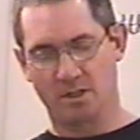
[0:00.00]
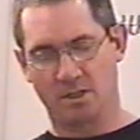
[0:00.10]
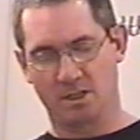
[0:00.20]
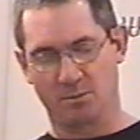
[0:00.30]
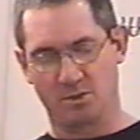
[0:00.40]

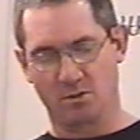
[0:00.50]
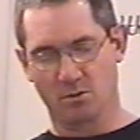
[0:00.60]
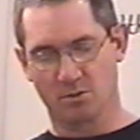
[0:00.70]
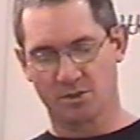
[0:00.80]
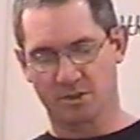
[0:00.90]
and
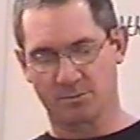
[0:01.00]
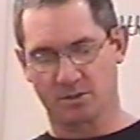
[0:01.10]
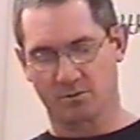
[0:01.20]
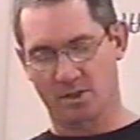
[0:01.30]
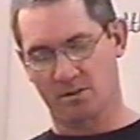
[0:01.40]
behold, something
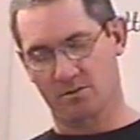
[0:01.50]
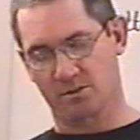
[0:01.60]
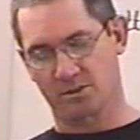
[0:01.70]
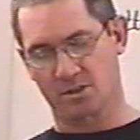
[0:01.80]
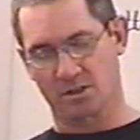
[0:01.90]
greater than
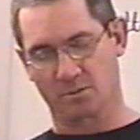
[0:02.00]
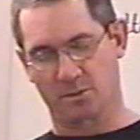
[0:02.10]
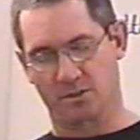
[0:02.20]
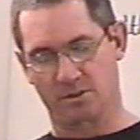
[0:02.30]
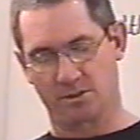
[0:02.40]

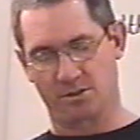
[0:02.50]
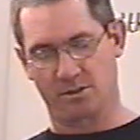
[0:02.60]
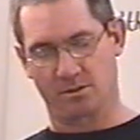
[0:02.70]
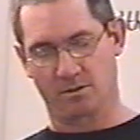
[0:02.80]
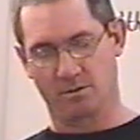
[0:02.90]
Solomon is here.